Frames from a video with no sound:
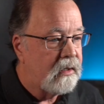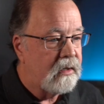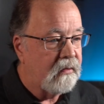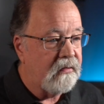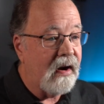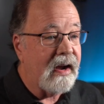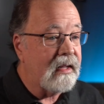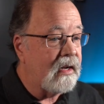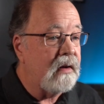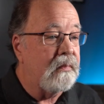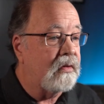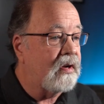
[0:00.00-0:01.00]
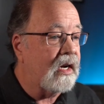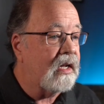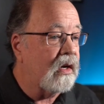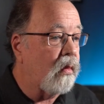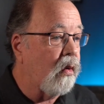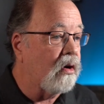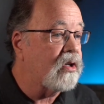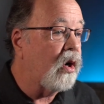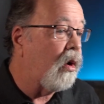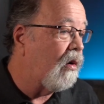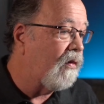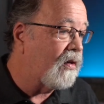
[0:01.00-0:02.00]
Franklin in particular works
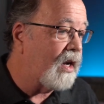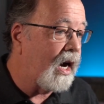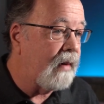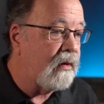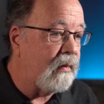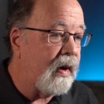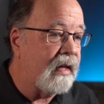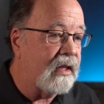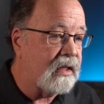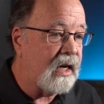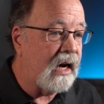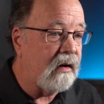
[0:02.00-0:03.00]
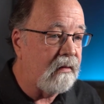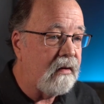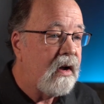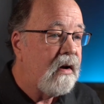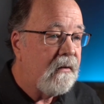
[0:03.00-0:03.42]
overtime to make the town